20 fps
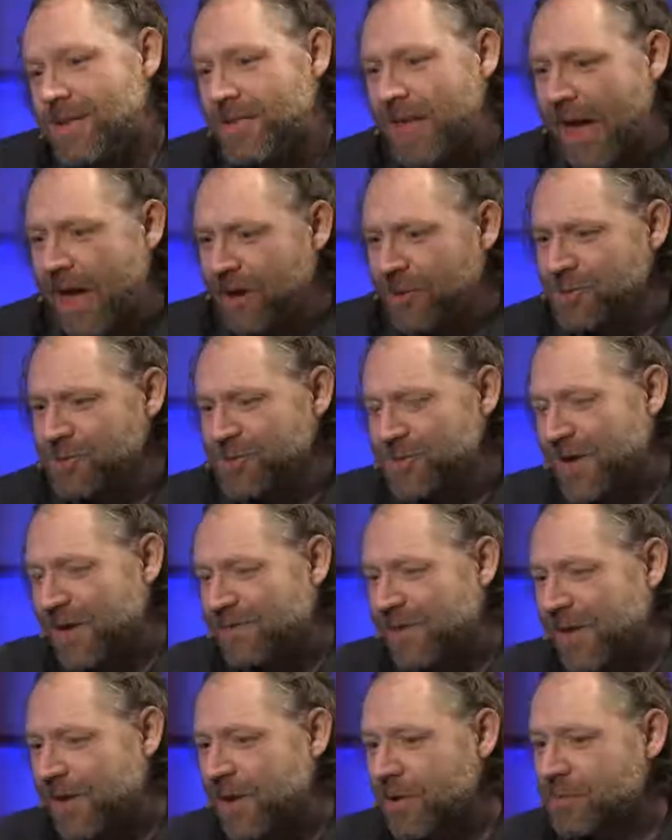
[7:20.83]
The hell
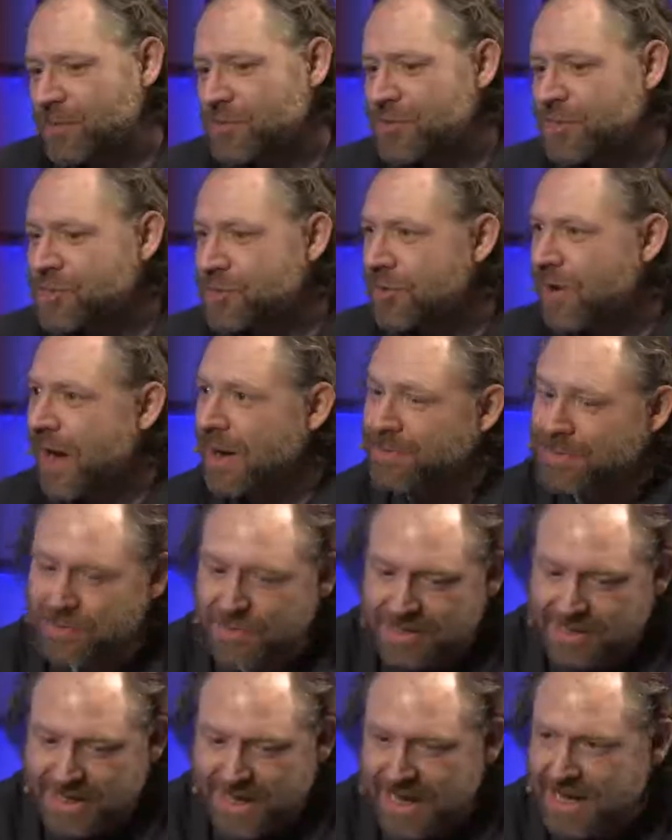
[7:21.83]
stuff they can always describe
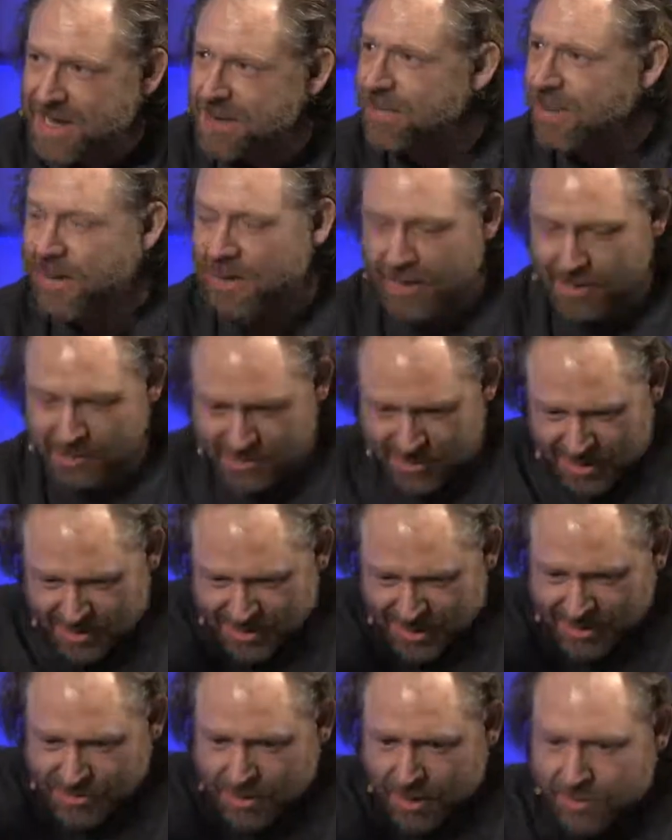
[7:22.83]
to a T, because
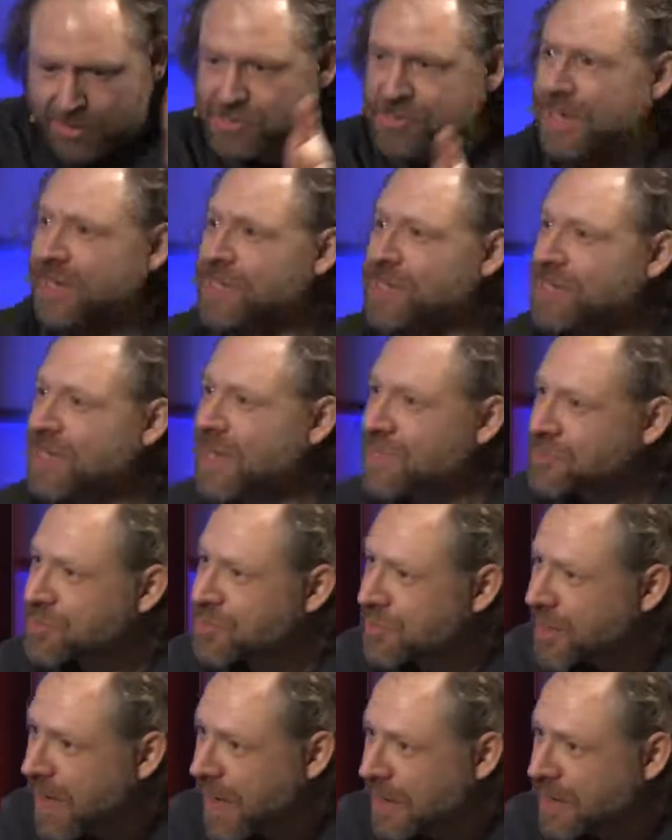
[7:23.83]
it's almost like it's
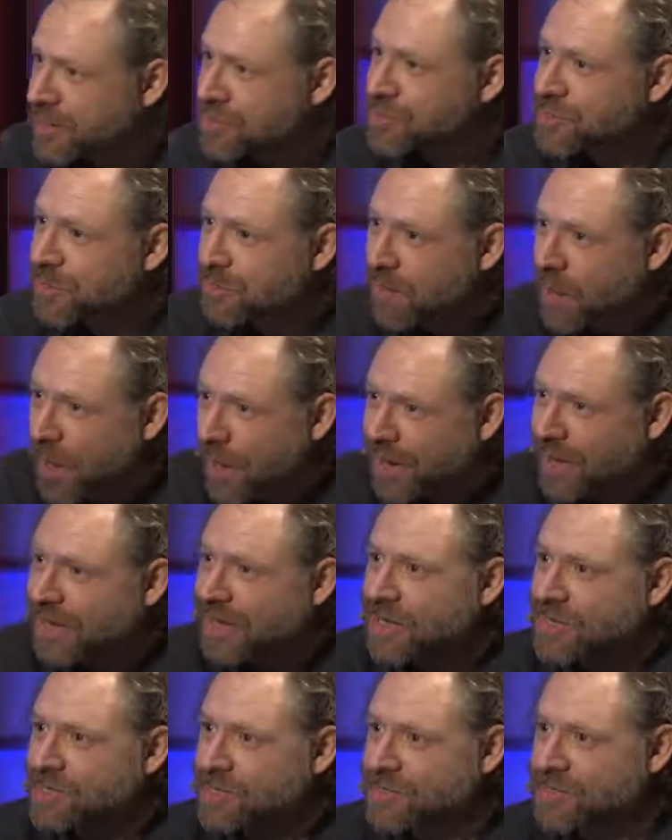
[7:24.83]
lesser than. It's
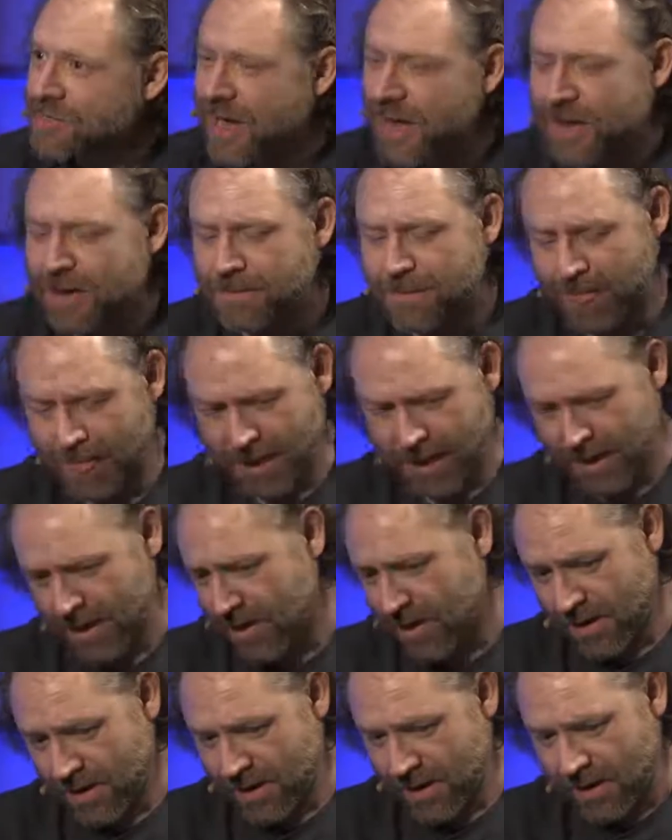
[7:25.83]
demonic. It's
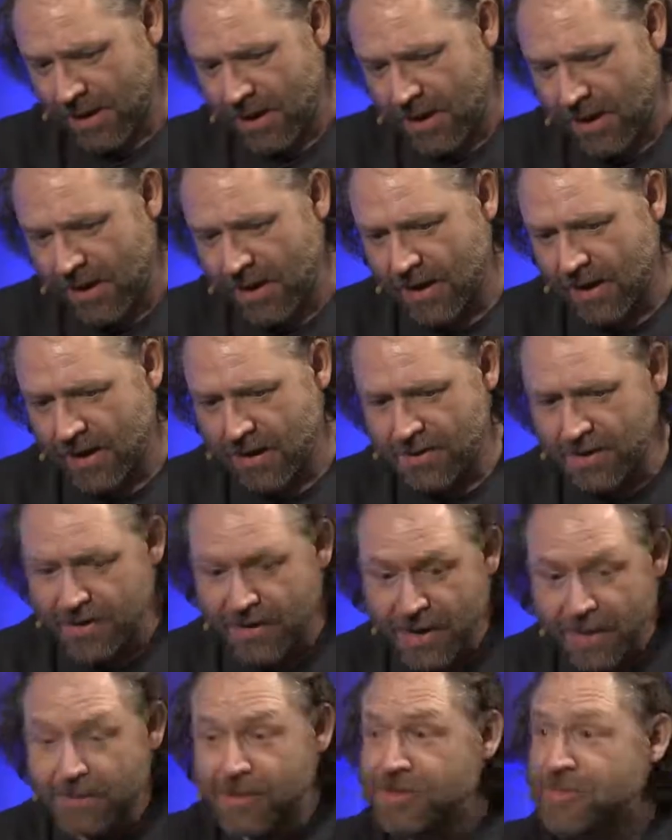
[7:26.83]
they're
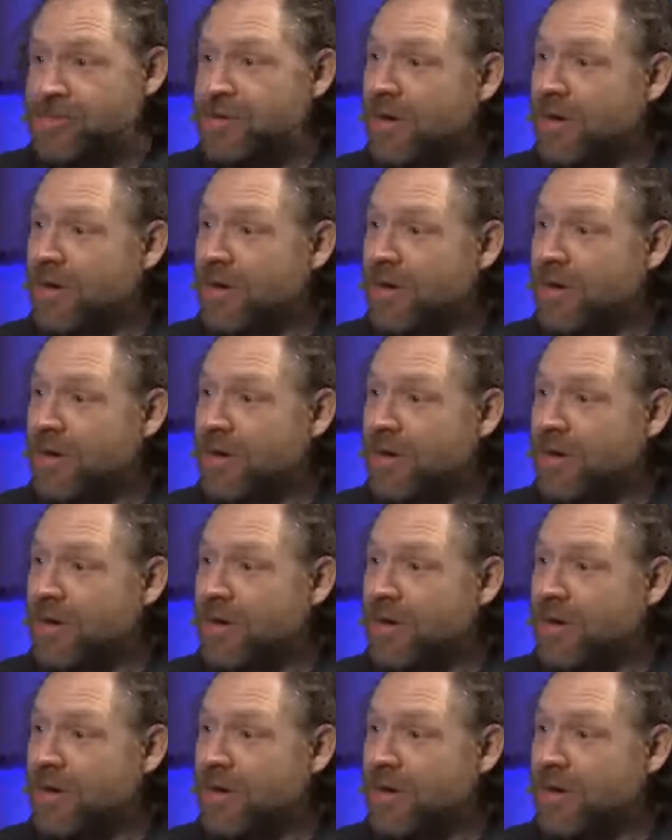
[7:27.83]
demons.